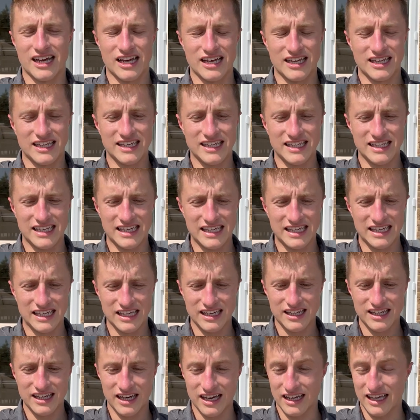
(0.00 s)
he,
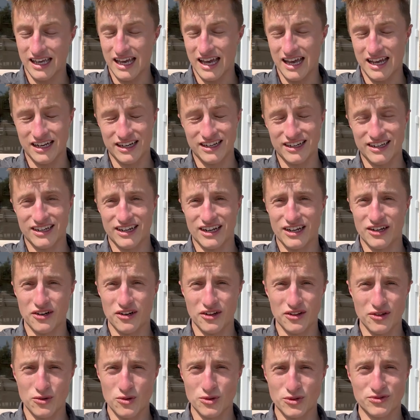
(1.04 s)
again,
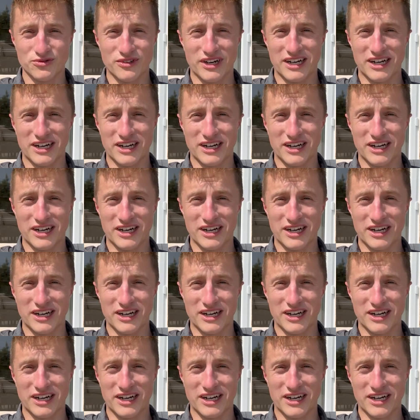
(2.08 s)
another horse,